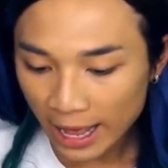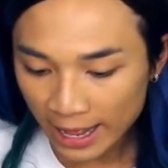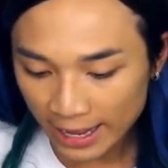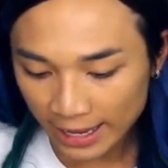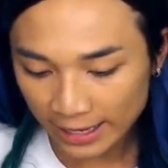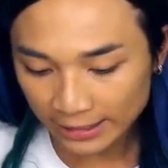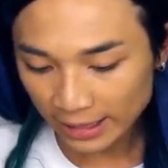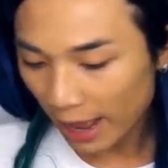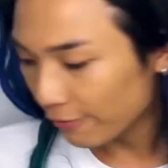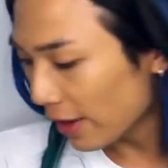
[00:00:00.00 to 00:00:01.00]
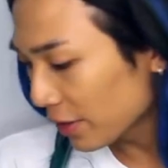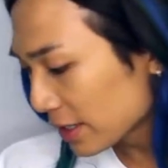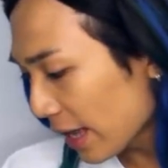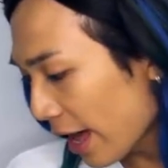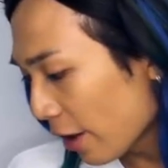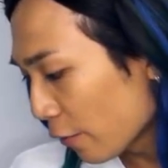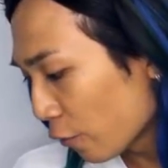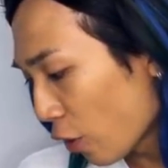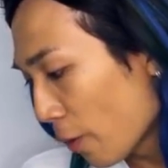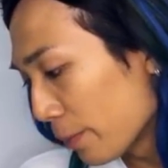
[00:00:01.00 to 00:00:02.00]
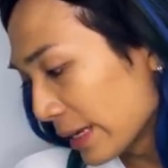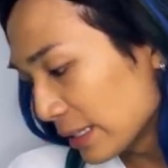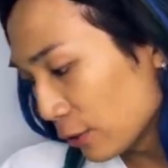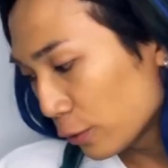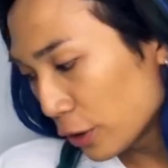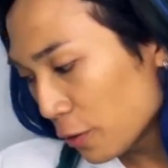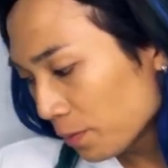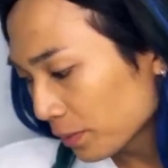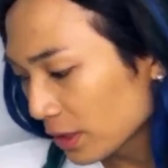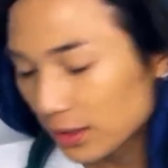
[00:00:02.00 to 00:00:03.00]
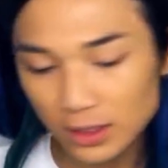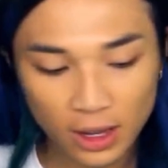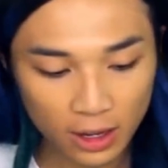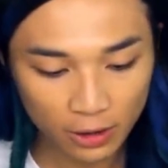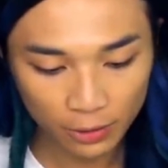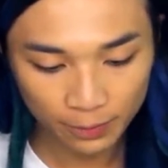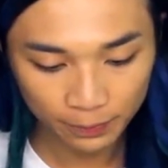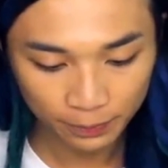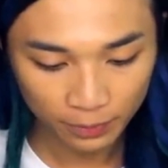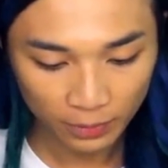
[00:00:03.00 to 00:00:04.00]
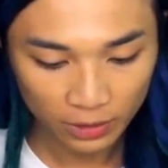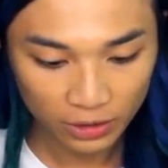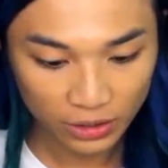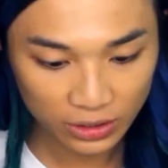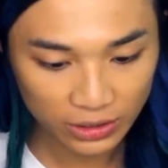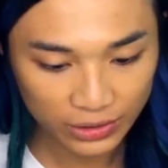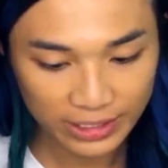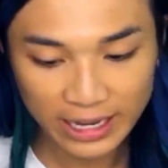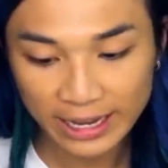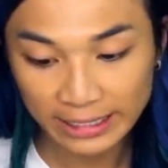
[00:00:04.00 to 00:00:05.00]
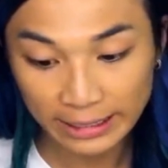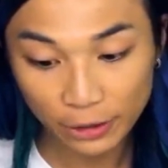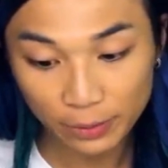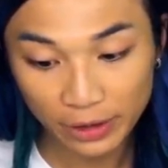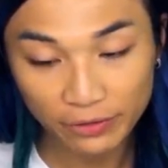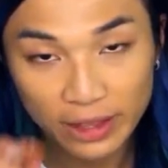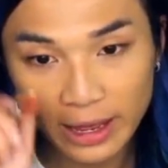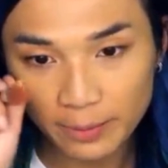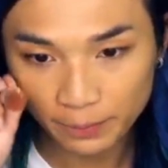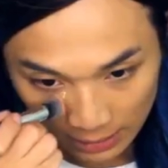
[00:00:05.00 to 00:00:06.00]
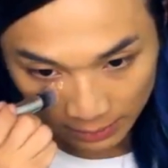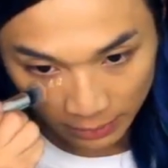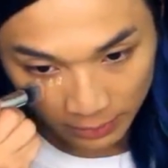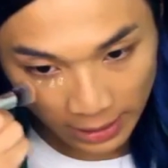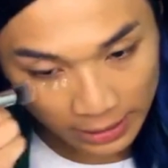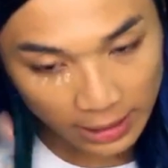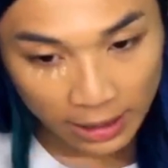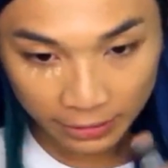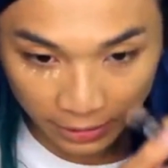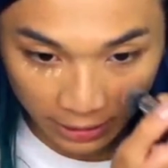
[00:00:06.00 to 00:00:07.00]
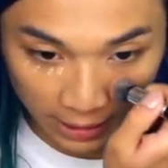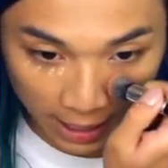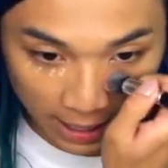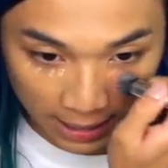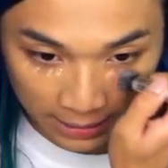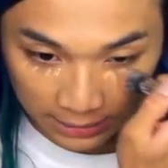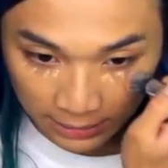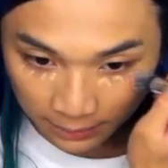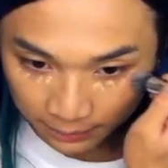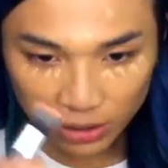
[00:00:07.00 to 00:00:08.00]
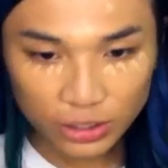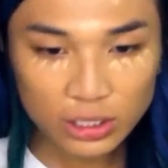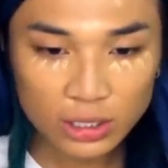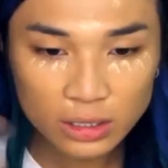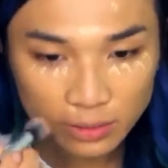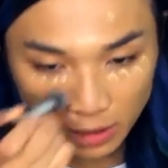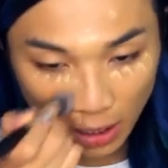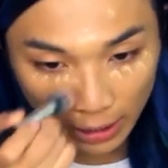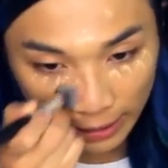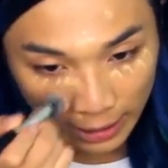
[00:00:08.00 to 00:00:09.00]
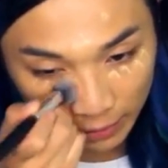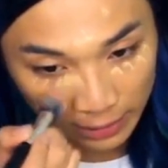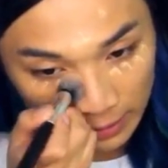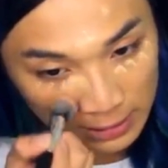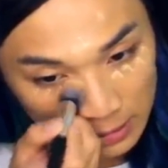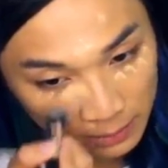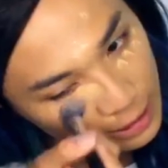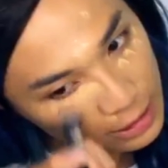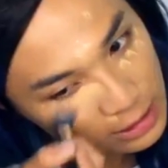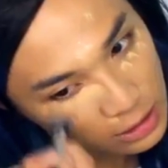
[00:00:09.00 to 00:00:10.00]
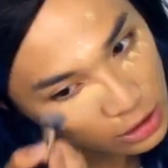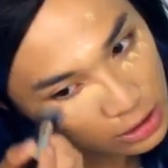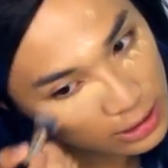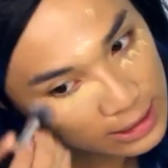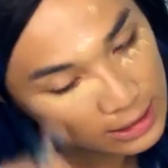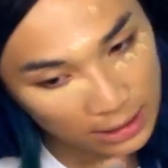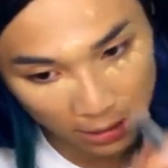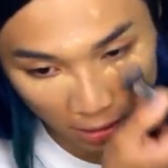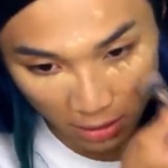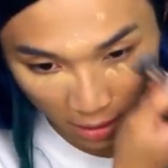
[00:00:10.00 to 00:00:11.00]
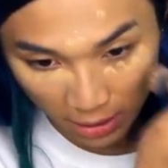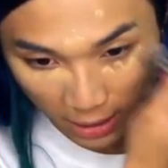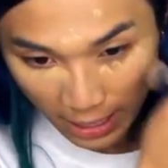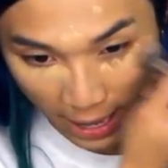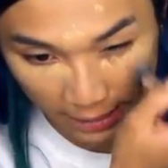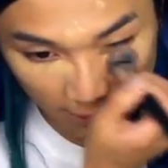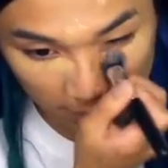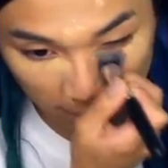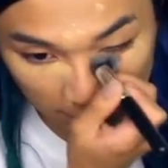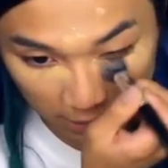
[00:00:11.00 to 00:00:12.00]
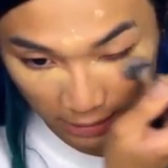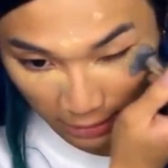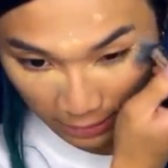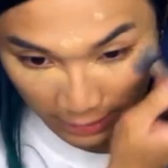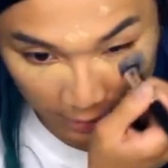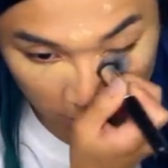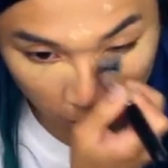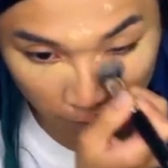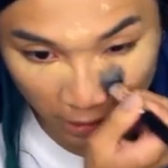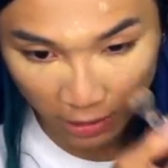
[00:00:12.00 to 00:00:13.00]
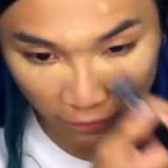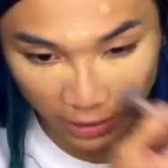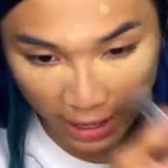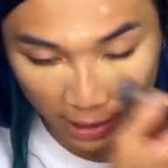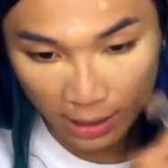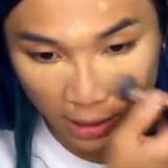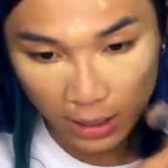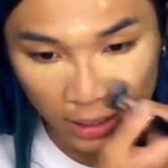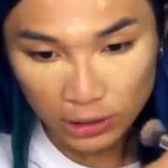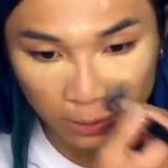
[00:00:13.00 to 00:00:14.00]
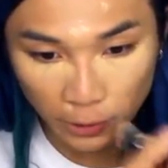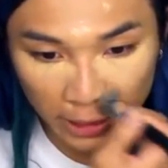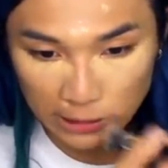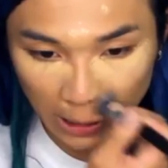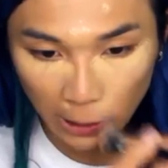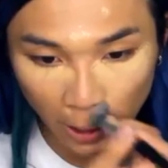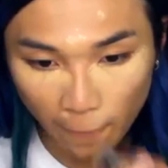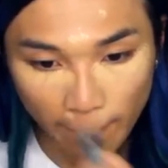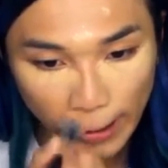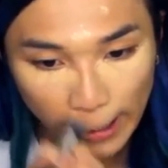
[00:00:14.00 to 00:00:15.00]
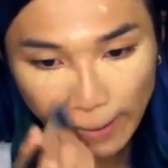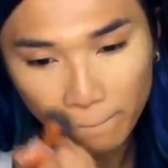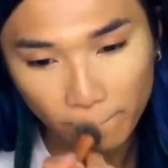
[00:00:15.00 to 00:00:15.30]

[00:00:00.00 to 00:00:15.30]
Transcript: and I found this out from Pixie Woo, so just use a tiny little bit of that. I'm applying that under the eyes, just on some target areas. This is just to conceal, and as you can see, a little bit of that spreads a long way.